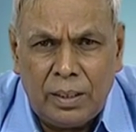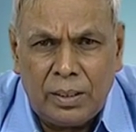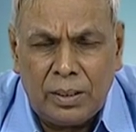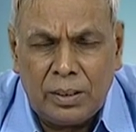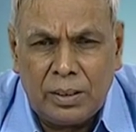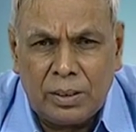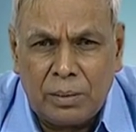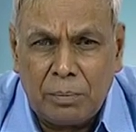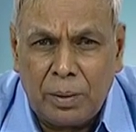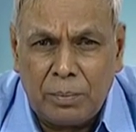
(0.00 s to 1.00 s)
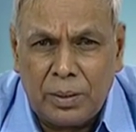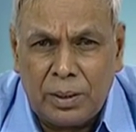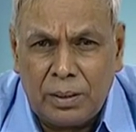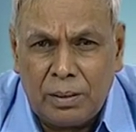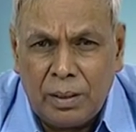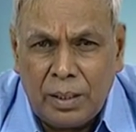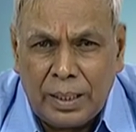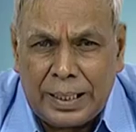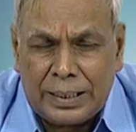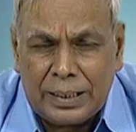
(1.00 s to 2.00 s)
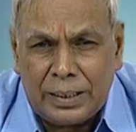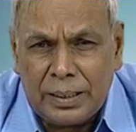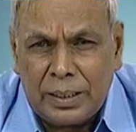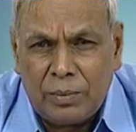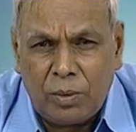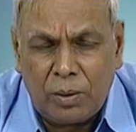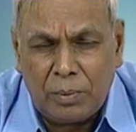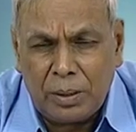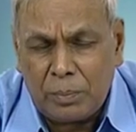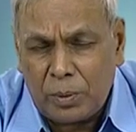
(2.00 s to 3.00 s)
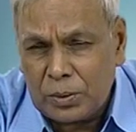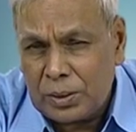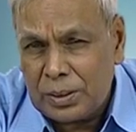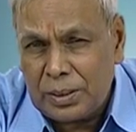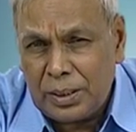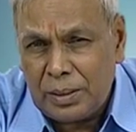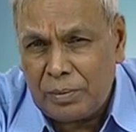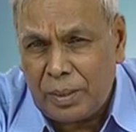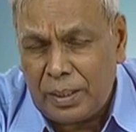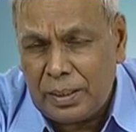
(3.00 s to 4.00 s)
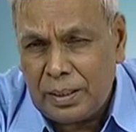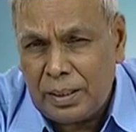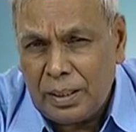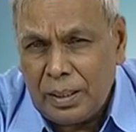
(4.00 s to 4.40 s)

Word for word: it is the sum of the catalytic reforming process in the refinery